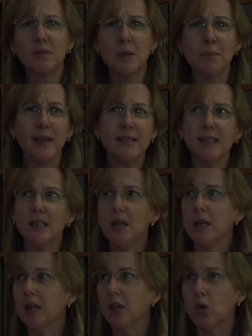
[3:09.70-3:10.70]
And basically,
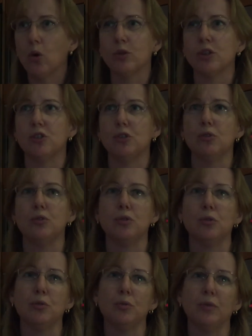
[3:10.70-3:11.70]
it causes you
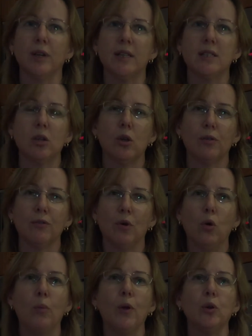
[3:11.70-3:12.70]
to release a lot of a
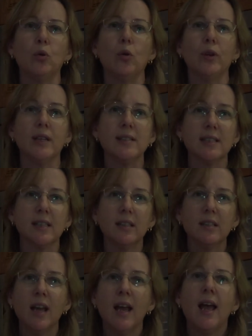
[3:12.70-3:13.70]
hormone called
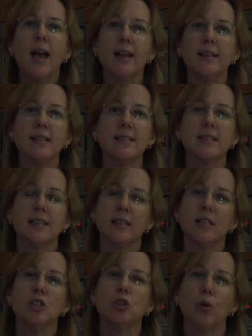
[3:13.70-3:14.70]
insulin. And
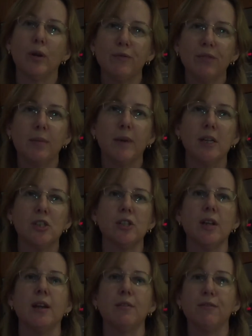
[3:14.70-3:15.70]
insulin is your inflammation
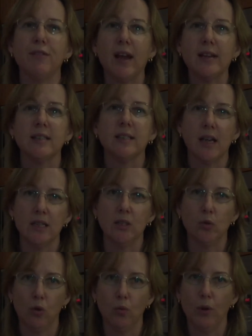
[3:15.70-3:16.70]
and fat gaining
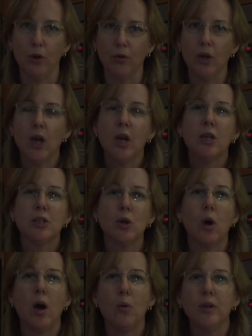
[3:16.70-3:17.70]
hormone.
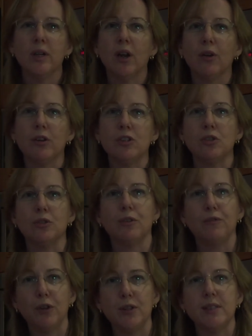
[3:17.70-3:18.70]
So I would encourage you, the
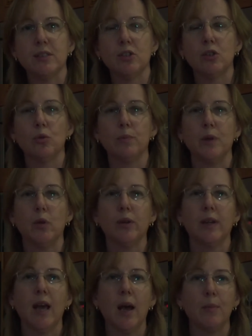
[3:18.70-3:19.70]
first thing to do would be look
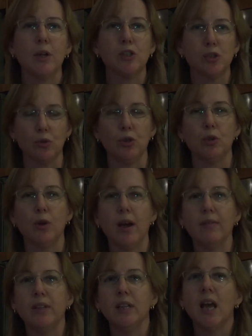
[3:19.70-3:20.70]
at how much sugar you're
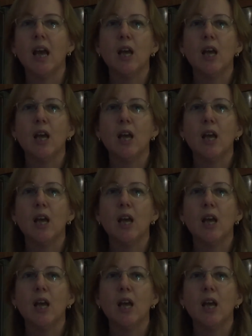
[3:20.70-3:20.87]
having.